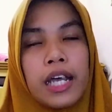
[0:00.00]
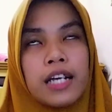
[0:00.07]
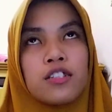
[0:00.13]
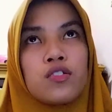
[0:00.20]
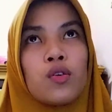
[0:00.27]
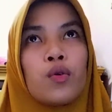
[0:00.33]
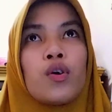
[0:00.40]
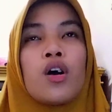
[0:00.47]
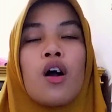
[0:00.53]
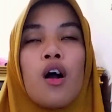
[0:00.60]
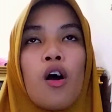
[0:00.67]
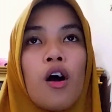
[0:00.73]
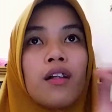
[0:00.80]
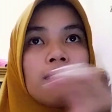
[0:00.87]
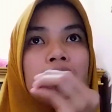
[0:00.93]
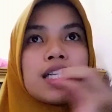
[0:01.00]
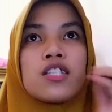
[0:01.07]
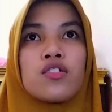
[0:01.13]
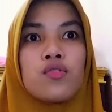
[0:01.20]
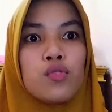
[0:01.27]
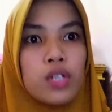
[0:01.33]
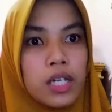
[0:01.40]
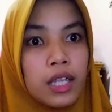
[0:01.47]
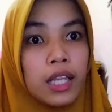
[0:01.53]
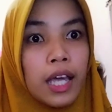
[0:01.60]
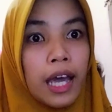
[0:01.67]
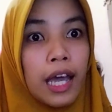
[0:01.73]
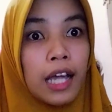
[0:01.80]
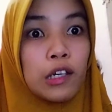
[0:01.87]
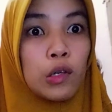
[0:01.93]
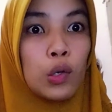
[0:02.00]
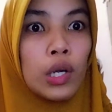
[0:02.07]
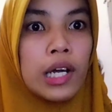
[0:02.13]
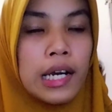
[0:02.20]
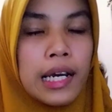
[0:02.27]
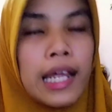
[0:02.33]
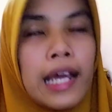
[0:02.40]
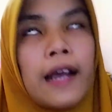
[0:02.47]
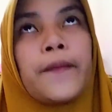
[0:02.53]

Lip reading: So only student can do learning.